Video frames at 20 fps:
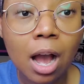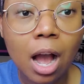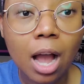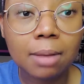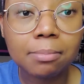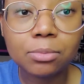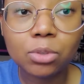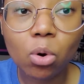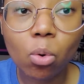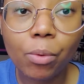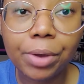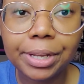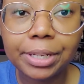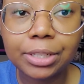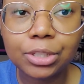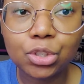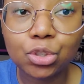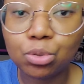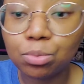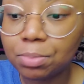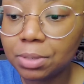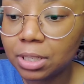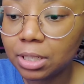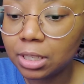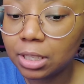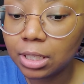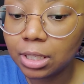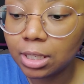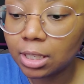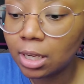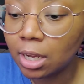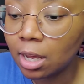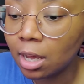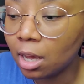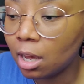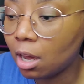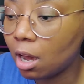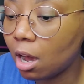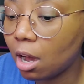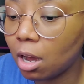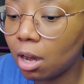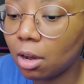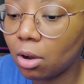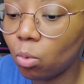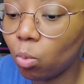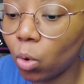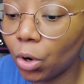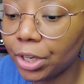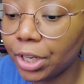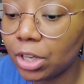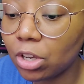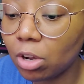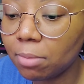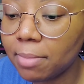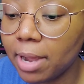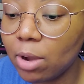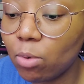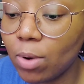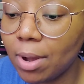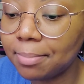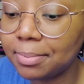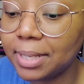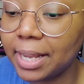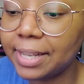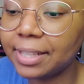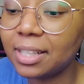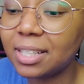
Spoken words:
I'm going to be working on my website.